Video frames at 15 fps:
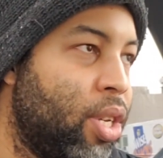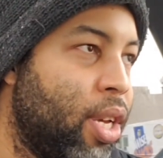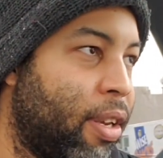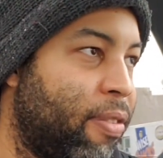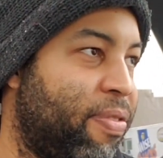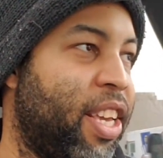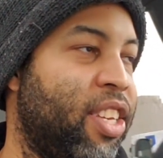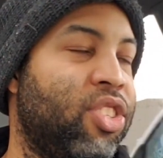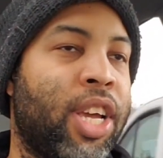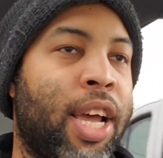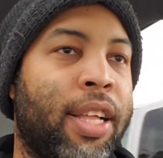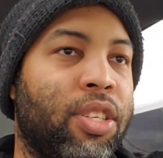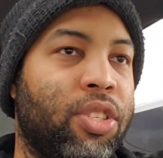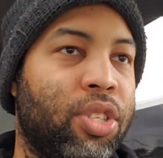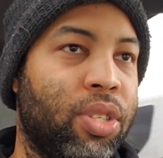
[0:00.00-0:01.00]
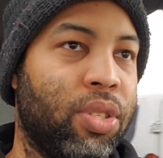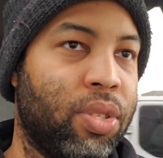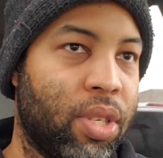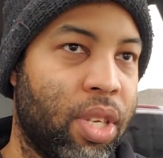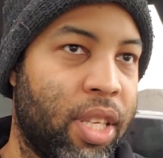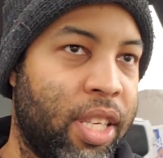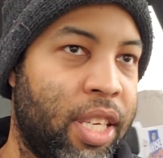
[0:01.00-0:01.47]
they face
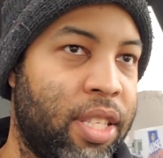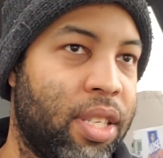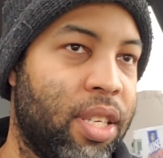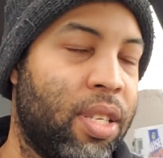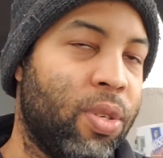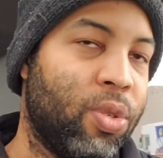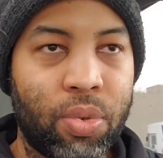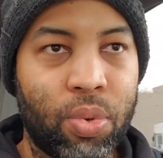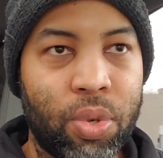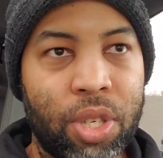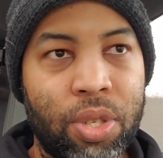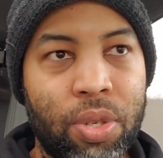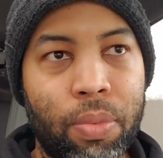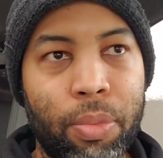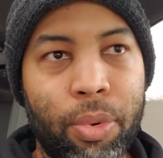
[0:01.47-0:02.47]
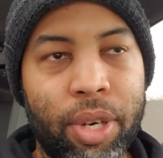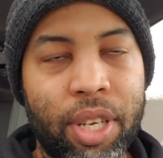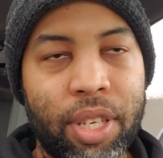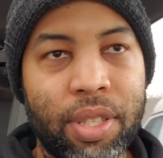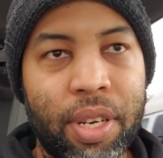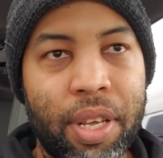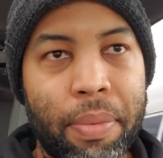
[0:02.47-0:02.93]
challenges, at least in the traditional
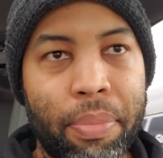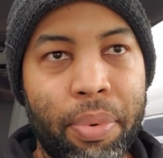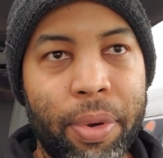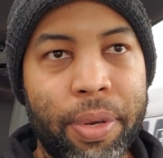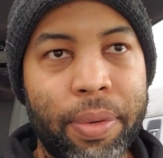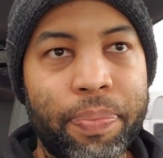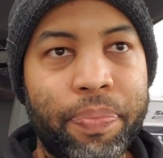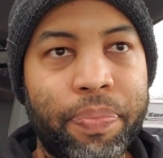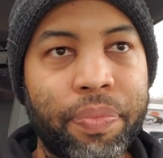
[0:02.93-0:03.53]
mortgage standpoint,